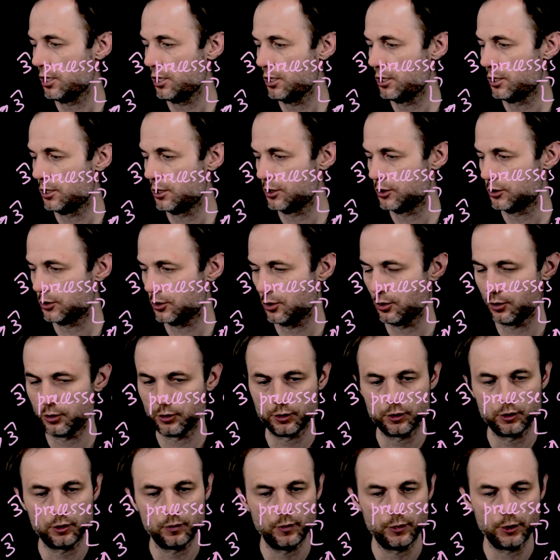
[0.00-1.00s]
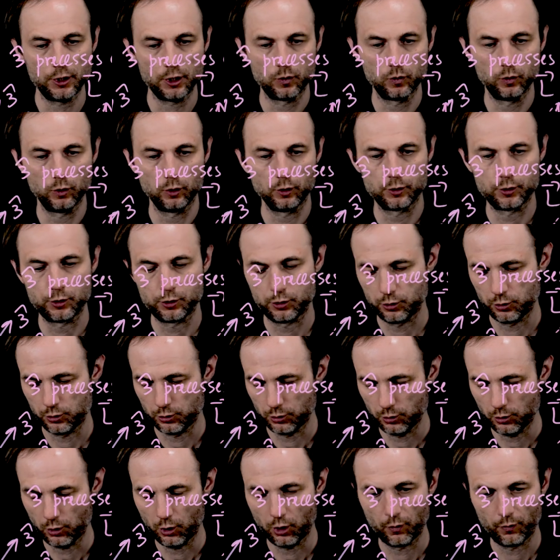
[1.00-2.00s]
is going to be equal
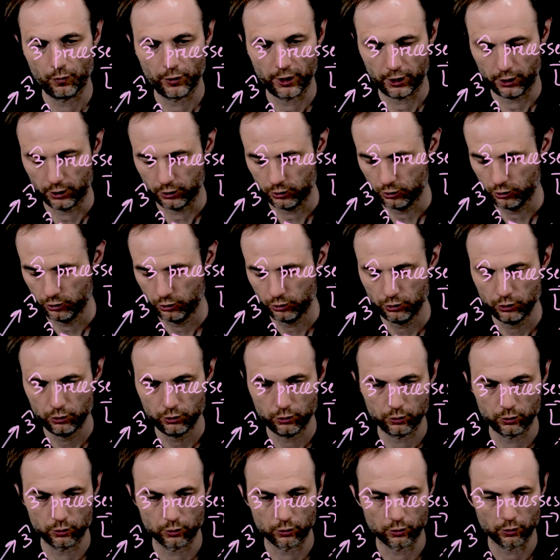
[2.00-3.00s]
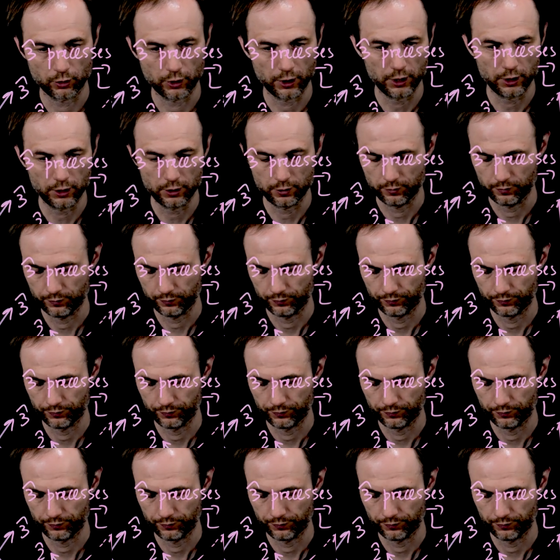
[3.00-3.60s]
to omega 2, right?